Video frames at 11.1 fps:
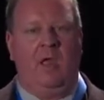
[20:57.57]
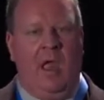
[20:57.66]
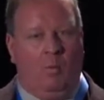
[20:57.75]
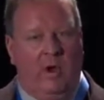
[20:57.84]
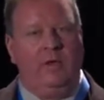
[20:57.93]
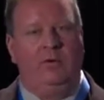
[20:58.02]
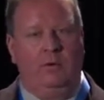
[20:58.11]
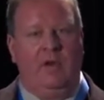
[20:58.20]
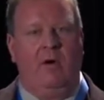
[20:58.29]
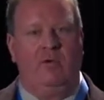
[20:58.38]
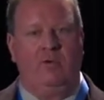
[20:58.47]
And what you do
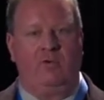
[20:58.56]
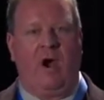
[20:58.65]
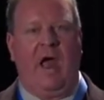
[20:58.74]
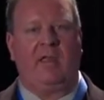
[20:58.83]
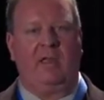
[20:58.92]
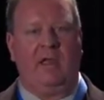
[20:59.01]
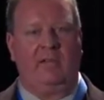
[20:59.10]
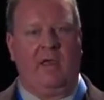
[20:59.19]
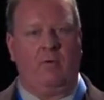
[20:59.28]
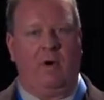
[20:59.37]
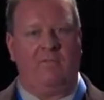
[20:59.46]
now is you track against
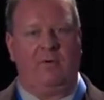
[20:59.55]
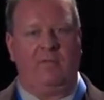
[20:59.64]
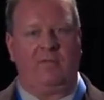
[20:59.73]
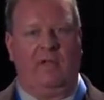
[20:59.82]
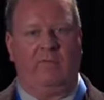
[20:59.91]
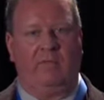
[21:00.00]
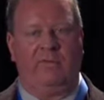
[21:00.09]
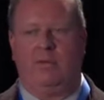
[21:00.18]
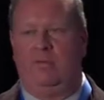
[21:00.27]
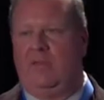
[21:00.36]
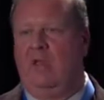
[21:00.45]
that reference level.
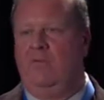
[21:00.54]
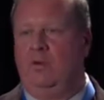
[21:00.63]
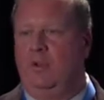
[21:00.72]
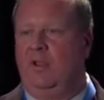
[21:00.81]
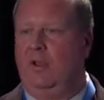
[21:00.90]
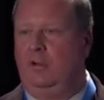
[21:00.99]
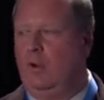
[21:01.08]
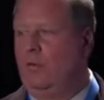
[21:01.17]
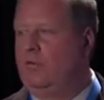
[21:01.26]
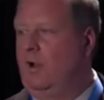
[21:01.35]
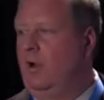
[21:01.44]
So say if you're looking at a
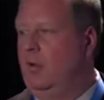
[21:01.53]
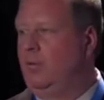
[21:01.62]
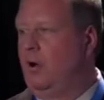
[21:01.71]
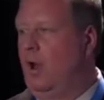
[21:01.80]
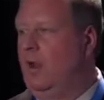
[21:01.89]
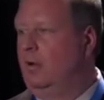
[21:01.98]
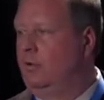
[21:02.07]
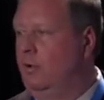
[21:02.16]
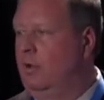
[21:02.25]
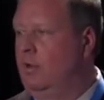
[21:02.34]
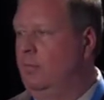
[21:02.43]
dose area product
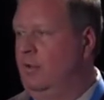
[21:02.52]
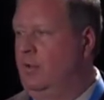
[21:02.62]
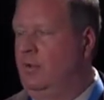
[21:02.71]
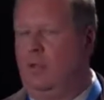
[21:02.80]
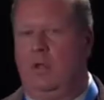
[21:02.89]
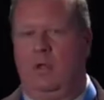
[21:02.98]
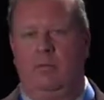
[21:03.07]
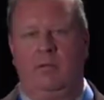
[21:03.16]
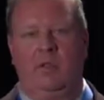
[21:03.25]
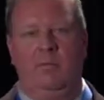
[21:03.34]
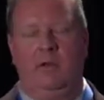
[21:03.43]
or a
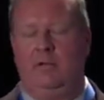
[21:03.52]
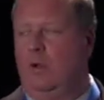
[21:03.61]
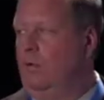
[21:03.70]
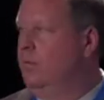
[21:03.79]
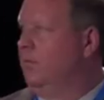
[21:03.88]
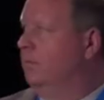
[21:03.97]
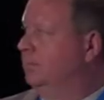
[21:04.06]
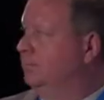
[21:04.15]
committed dose.